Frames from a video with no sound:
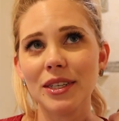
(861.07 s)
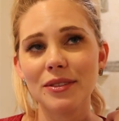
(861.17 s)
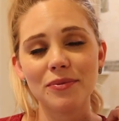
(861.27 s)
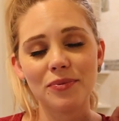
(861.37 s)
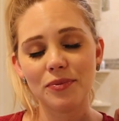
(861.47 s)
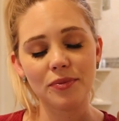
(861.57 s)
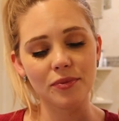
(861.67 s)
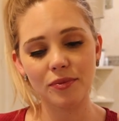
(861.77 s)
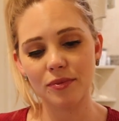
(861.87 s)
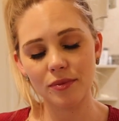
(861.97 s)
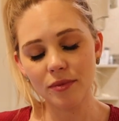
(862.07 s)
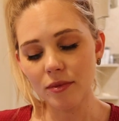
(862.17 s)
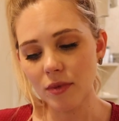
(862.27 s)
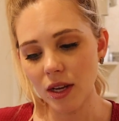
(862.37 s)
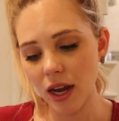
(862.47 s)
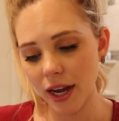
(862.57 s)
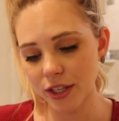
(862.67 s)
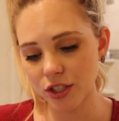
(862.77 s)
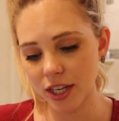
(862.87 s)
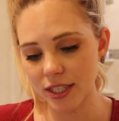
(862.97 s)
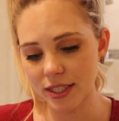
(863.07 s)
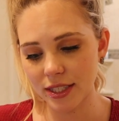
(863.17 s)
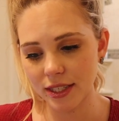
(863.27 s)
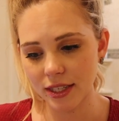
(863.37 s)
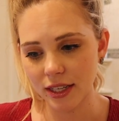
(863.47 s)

but I just,